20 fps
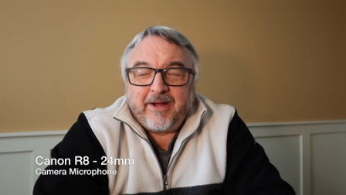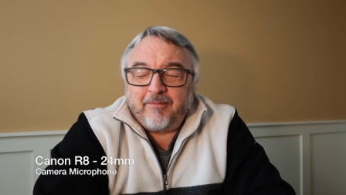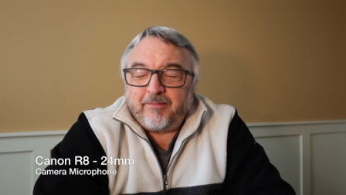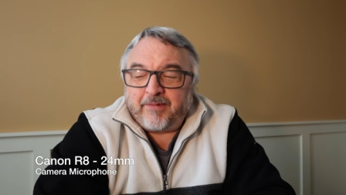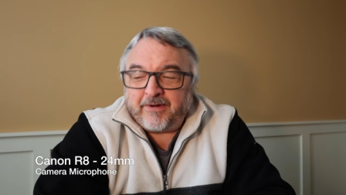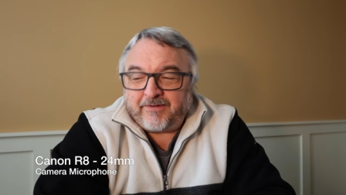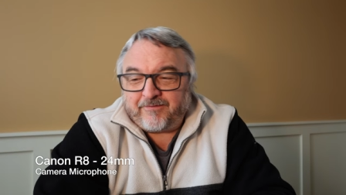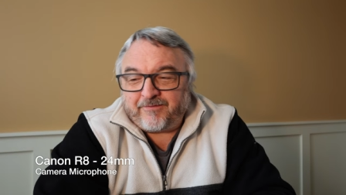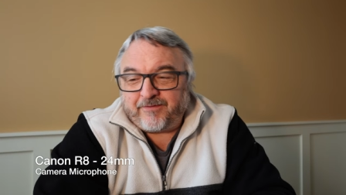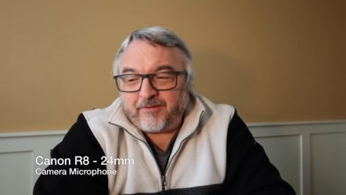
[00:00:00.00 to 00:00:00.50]

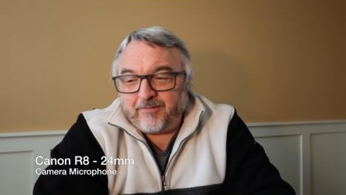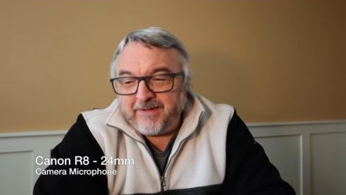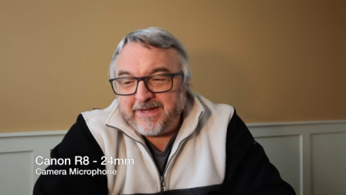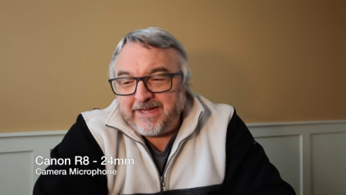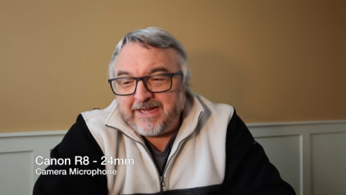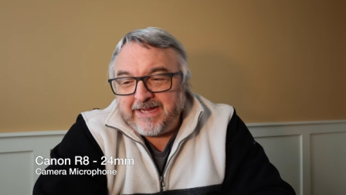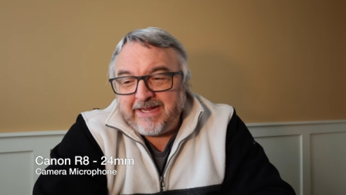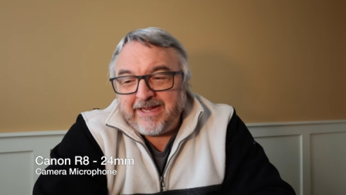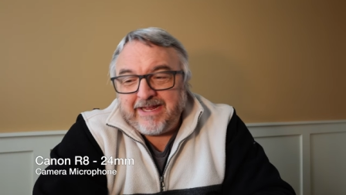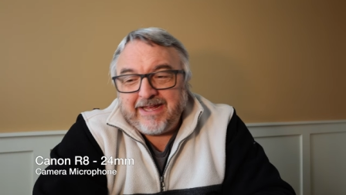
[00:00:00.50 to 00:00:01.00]
But for
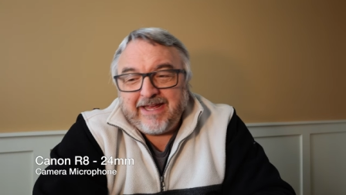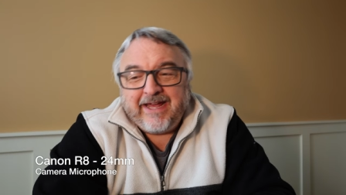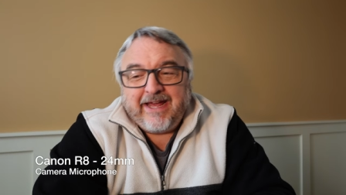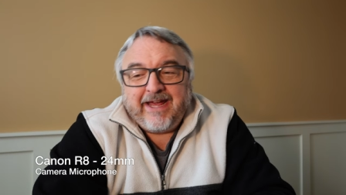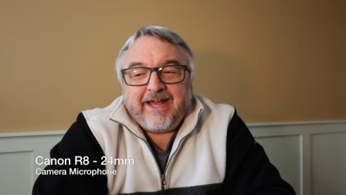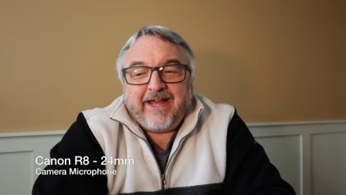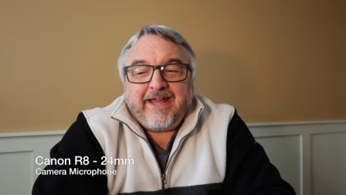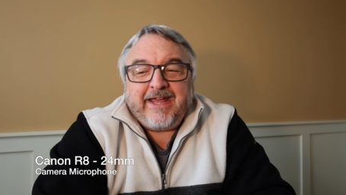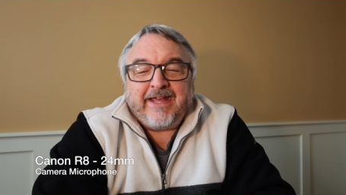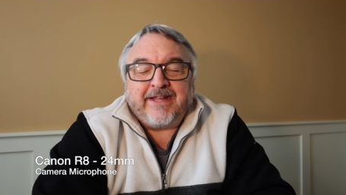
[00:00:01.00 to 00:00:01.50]
me,
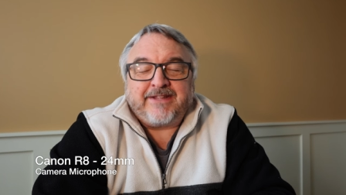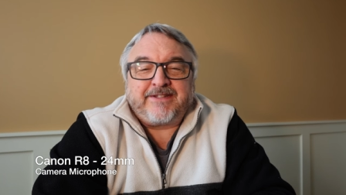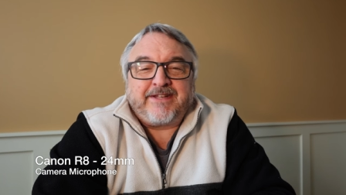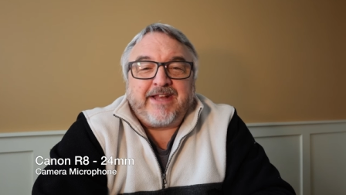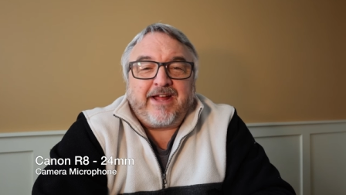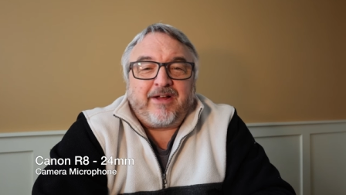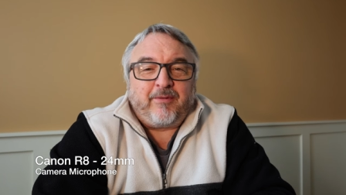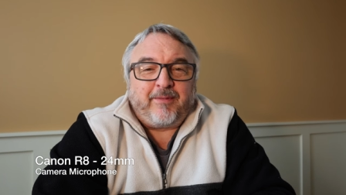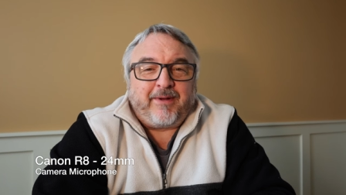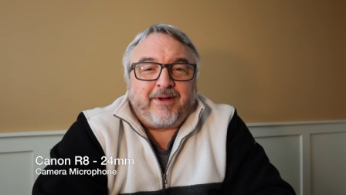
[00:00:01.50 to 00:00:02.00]
it's
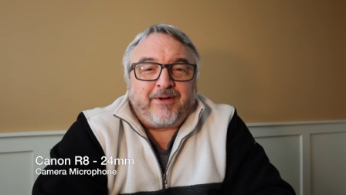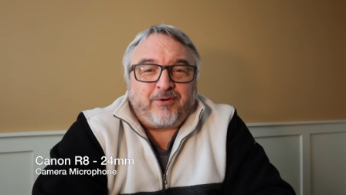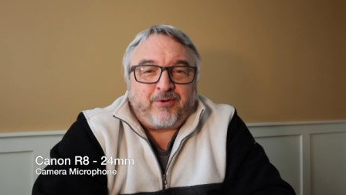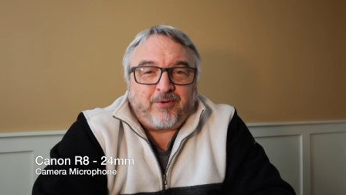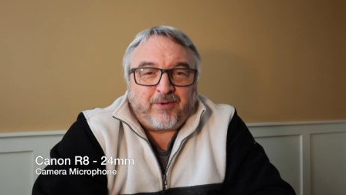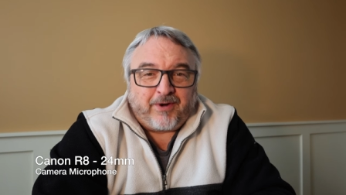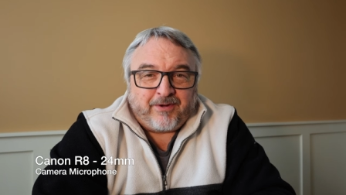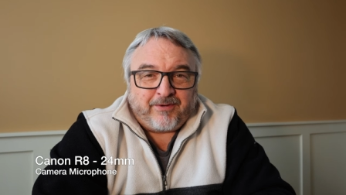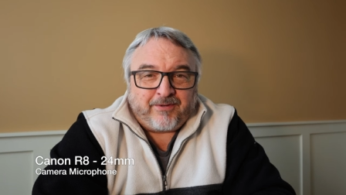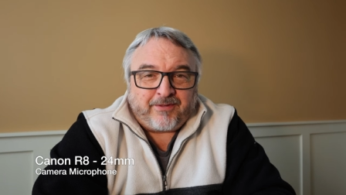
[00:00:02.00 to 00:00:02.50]
now about
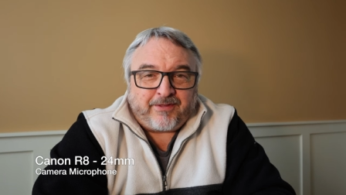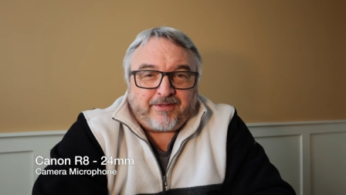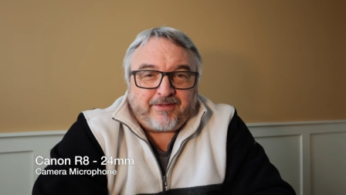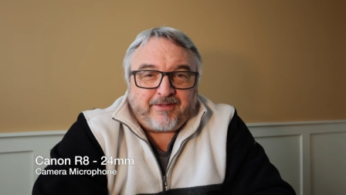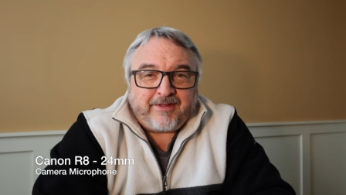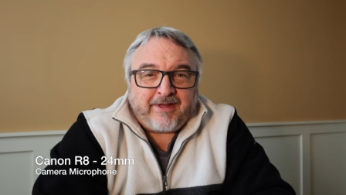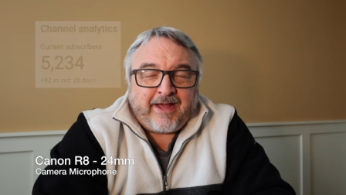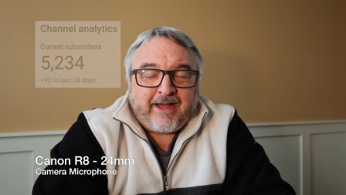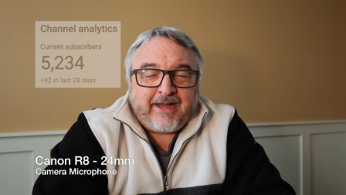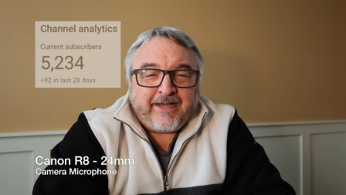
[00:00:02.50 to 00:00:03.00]

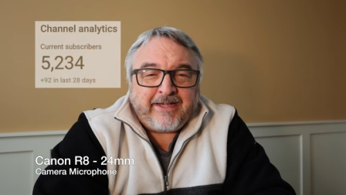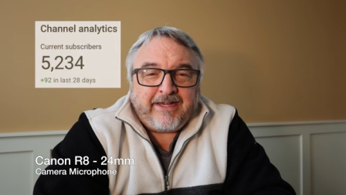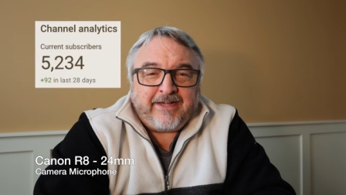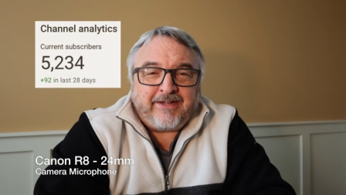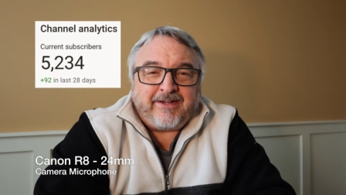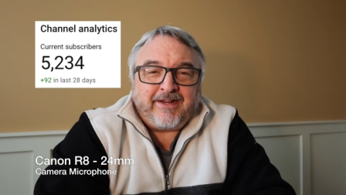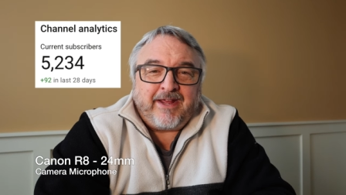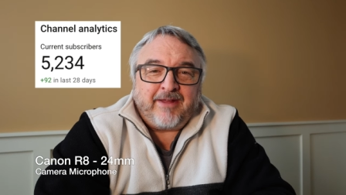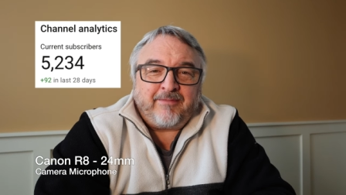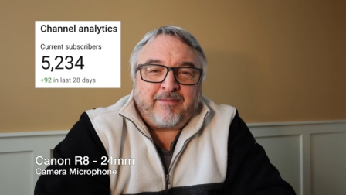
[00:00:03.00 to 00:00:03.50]
growth. I need
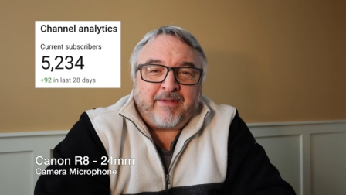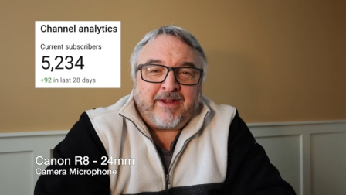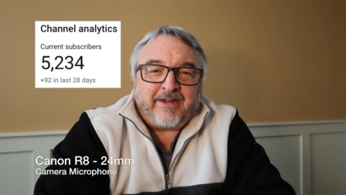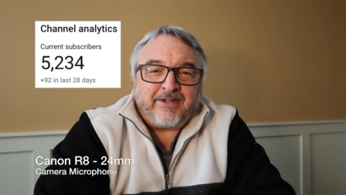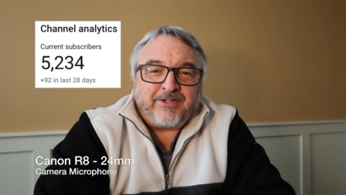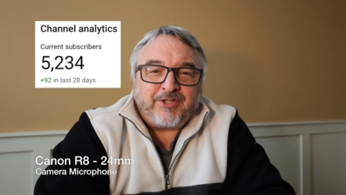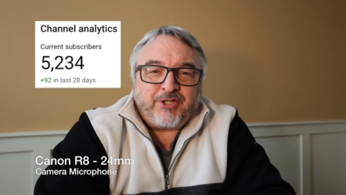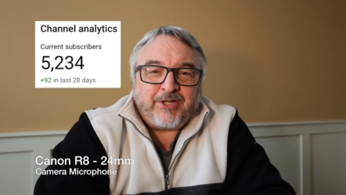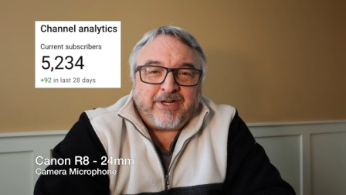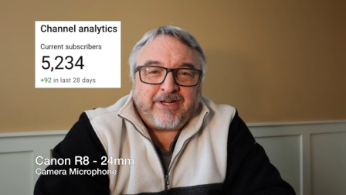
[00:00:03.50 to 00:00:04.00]
to get my
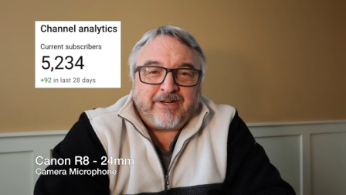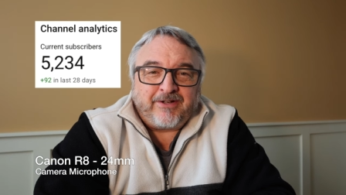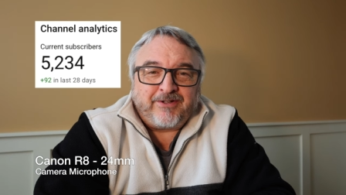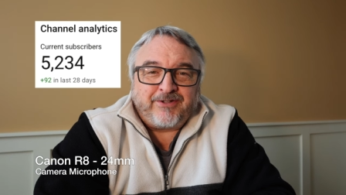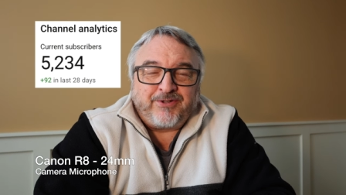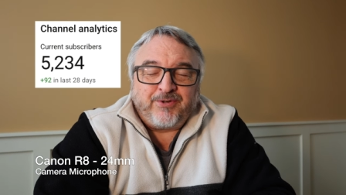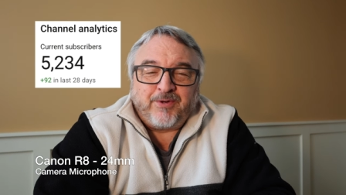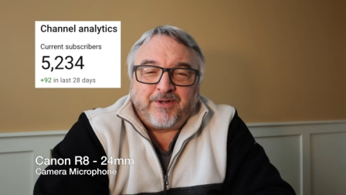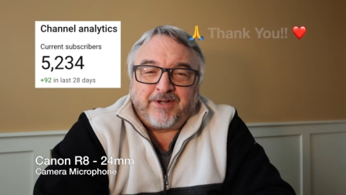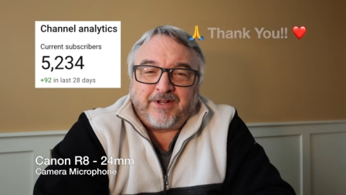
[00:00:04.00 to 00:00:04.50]
channel
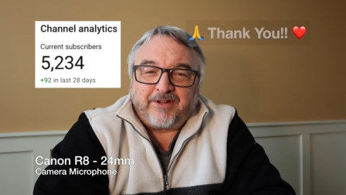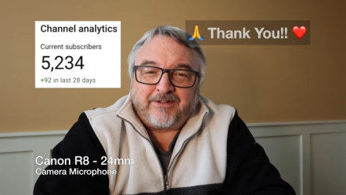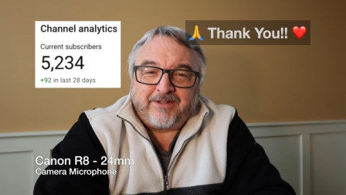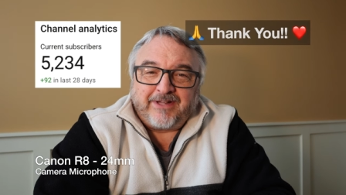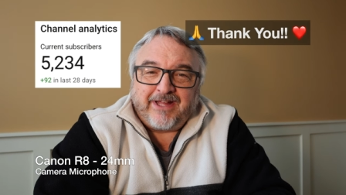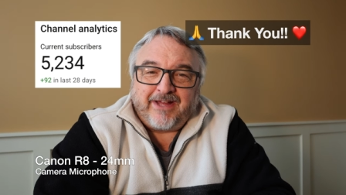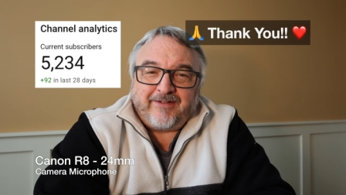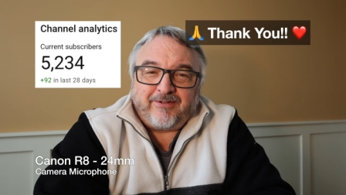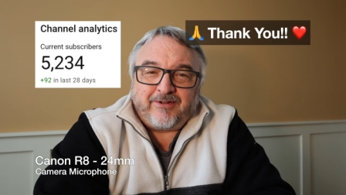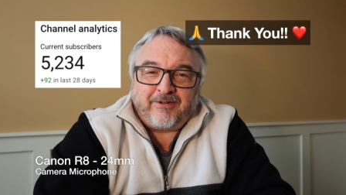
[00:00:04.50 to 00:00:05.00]
to another
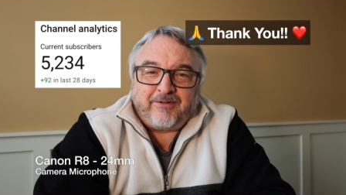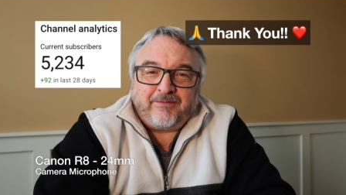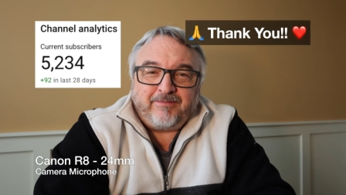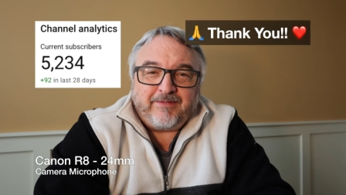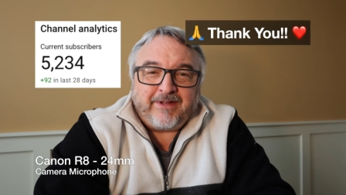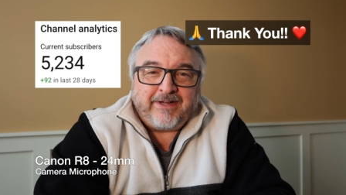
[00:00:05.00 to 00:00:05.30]
level.